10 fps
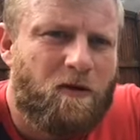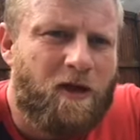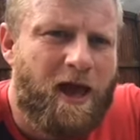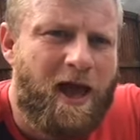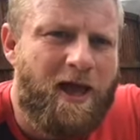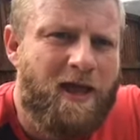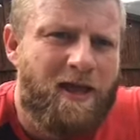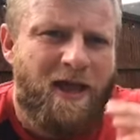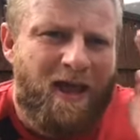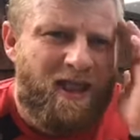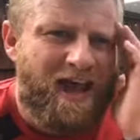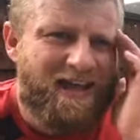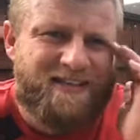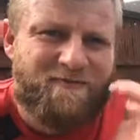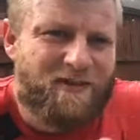Okay.
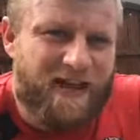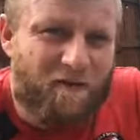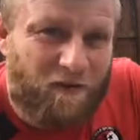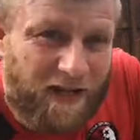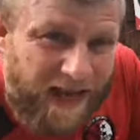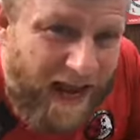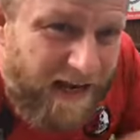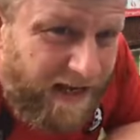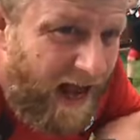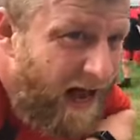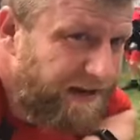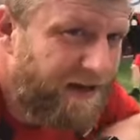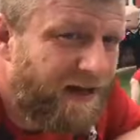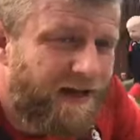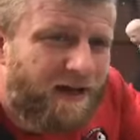Nice, Heather. Definitely get in the
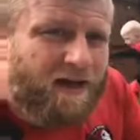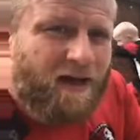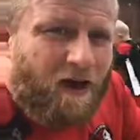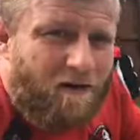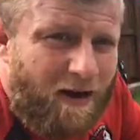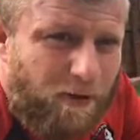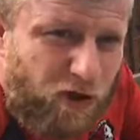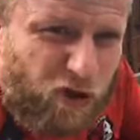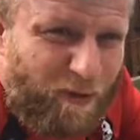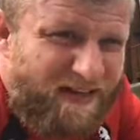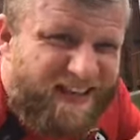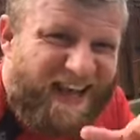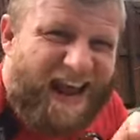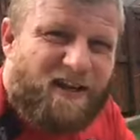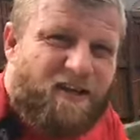garden. All right, we're just coming to
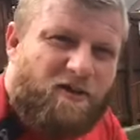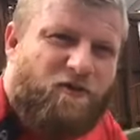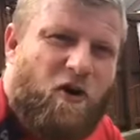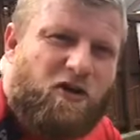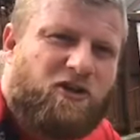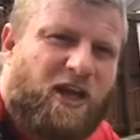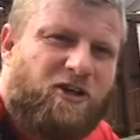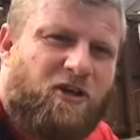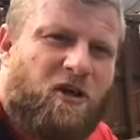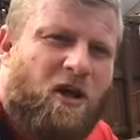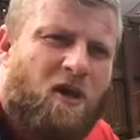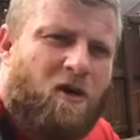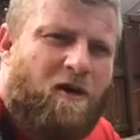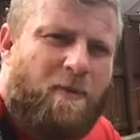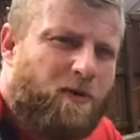the end of this first session.
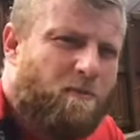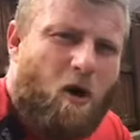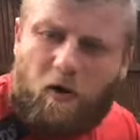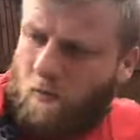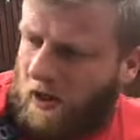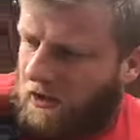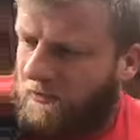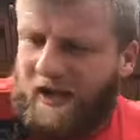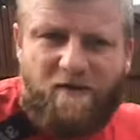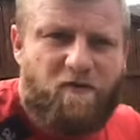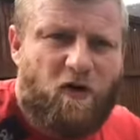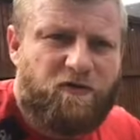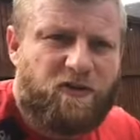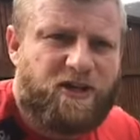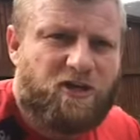All right, but you're more than welcome to get
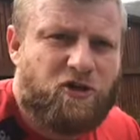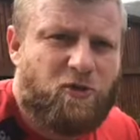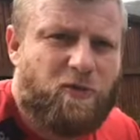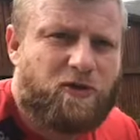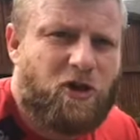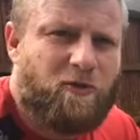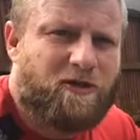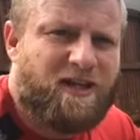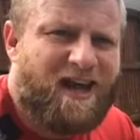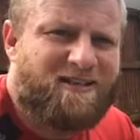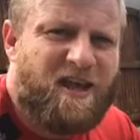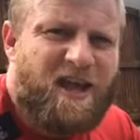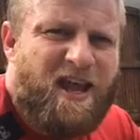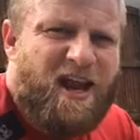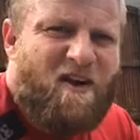involved in session number 2, which starts
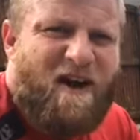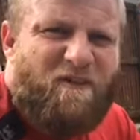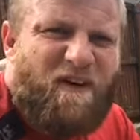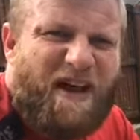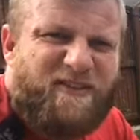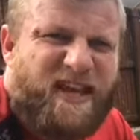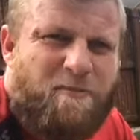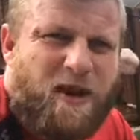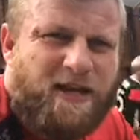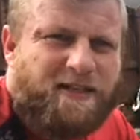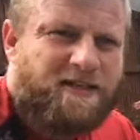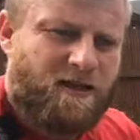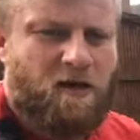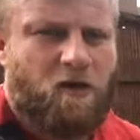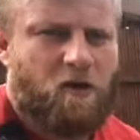in around 5 or 10
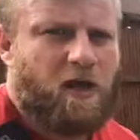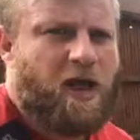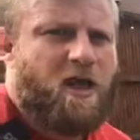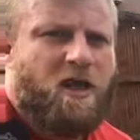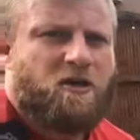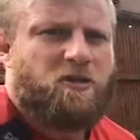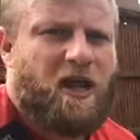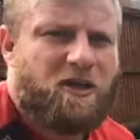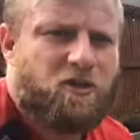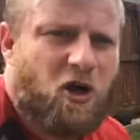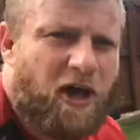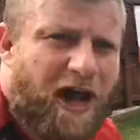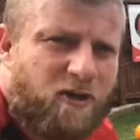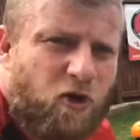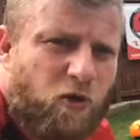minutes. Okay. So let us know,
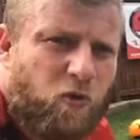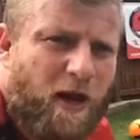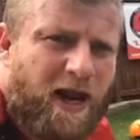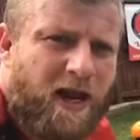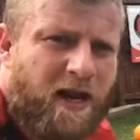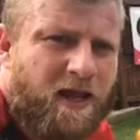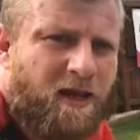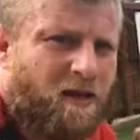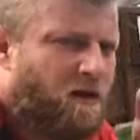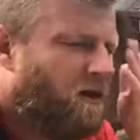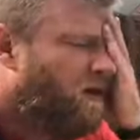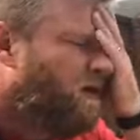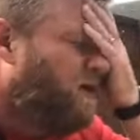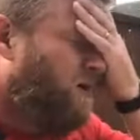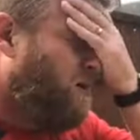guys, who's winning
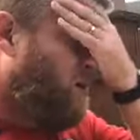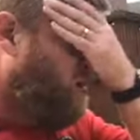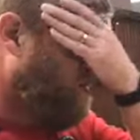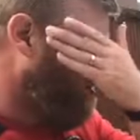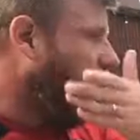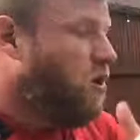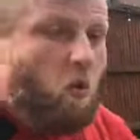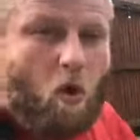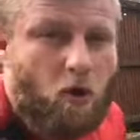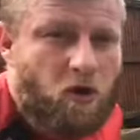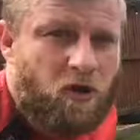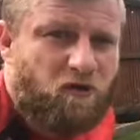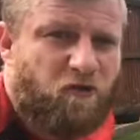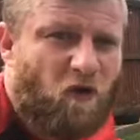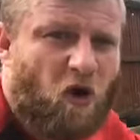or who won.
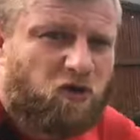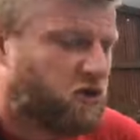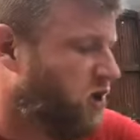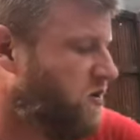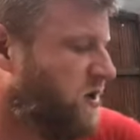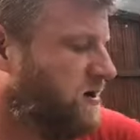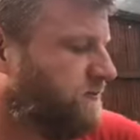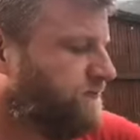It's 4-2.